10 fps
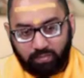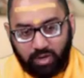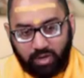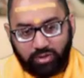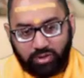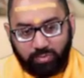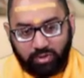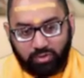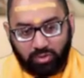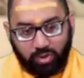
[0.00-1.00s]
Not in a
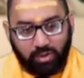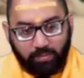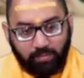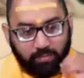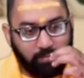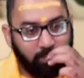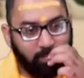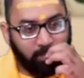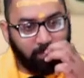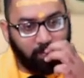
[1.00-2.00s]
judgmental way
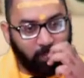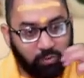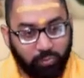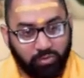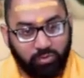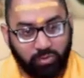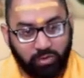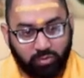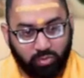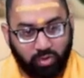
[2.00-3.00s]
of, oh, this person's doing
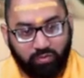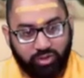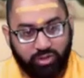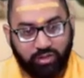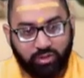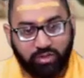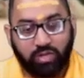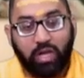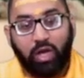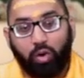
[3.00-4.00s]
this wrong, they have to change this.
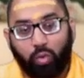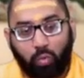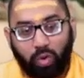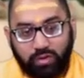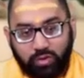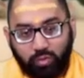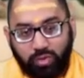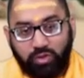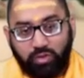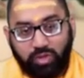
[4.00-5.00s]
What do
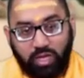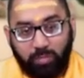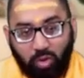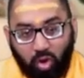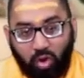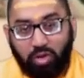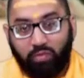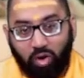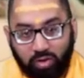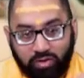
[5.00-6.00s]
we do to keep all
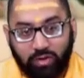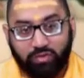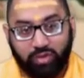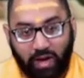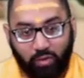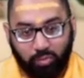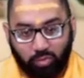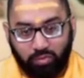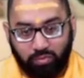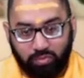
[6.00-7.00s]
of ourselves
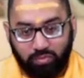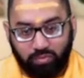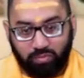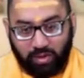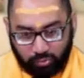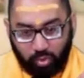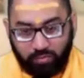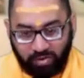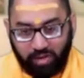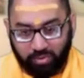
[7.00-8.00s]
accountable as
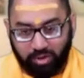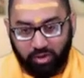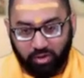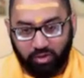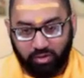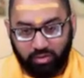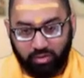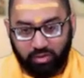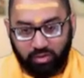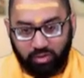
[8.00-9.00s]
one family here
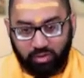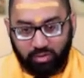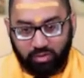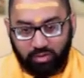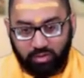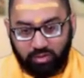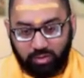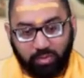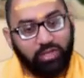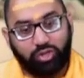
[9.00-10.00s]

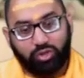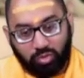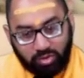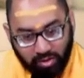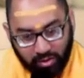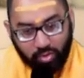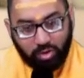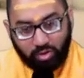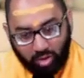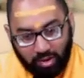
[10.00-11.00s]
to make sure that
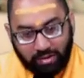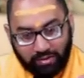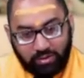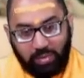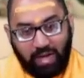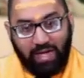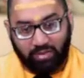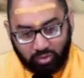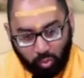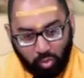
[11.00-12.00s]
we are on this
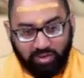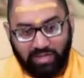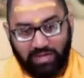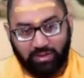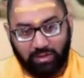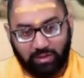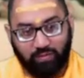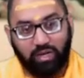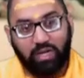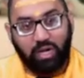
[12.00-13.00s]
path towards that
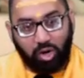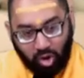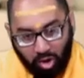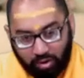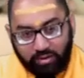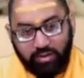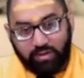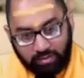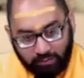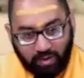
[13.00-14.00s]
sattva, on
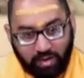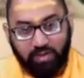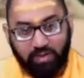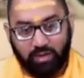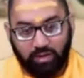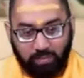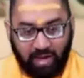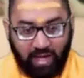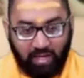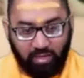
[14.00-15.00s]
this Vaidika
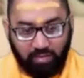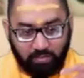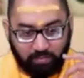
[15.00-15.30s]
path.